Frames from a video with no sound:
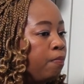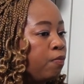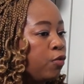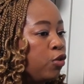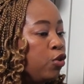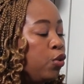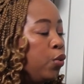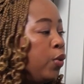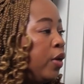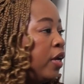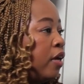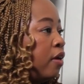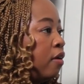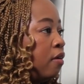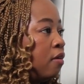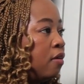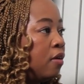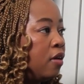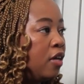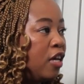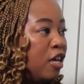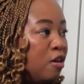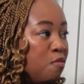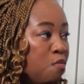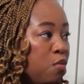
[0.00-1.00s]
doing
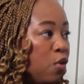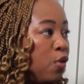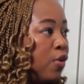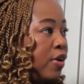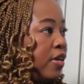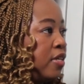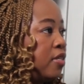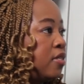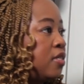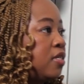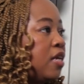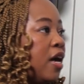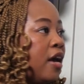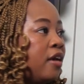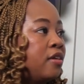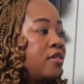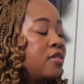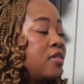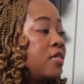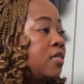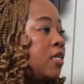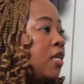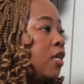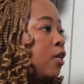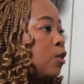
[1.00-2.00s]
employees tax,
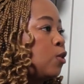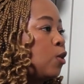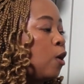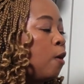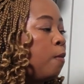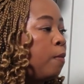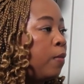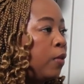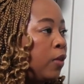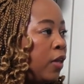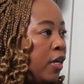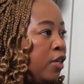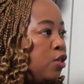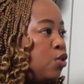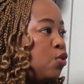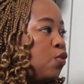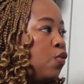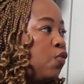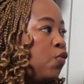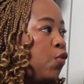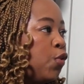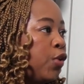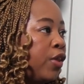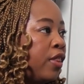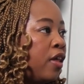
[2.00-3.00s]
as an example, and so
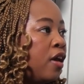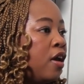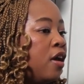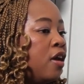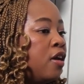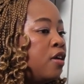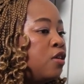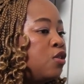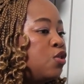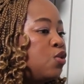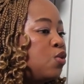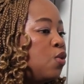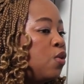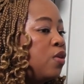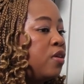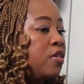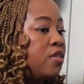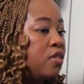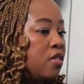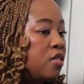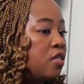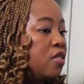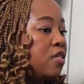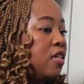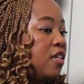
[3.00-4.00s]
forth. So it's
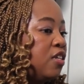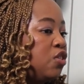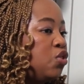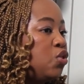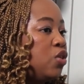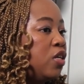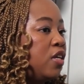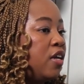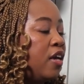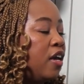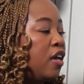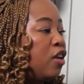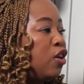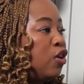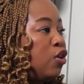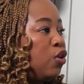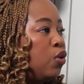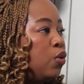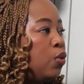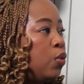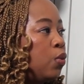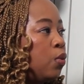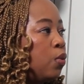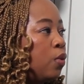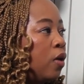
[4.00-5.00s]
just literally getting
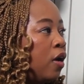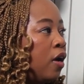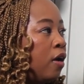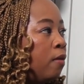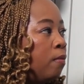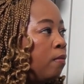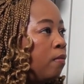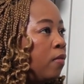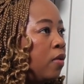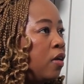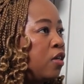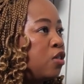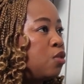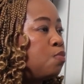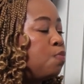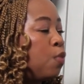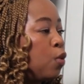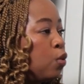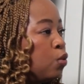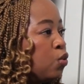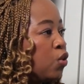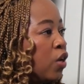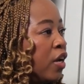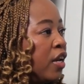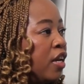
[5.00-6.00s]
you
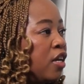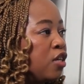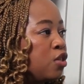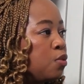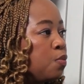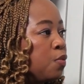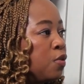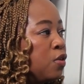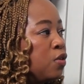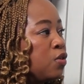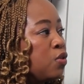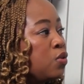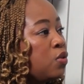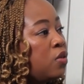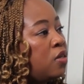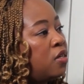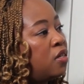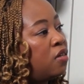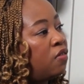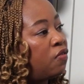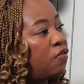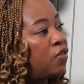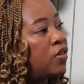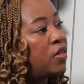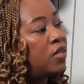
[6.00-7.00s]
exposure and experience to the
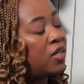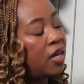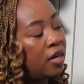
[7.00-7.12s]
different